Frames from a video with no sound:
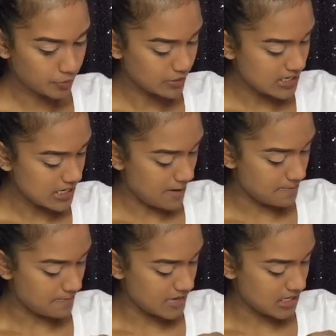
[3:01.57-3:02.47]
pretty
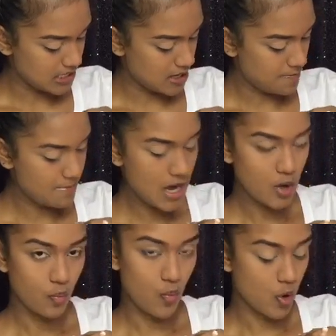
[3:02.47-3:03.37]
medium
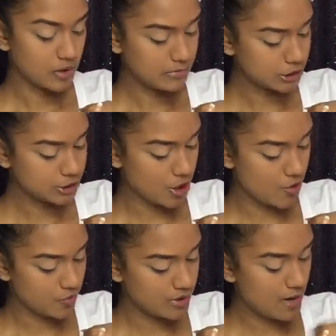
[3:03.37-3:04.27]
warm
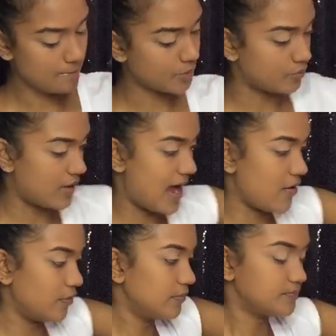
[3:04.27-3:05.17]
toned
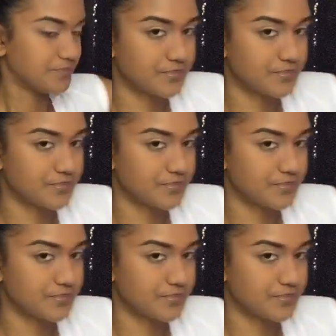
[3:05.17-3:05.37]
brown.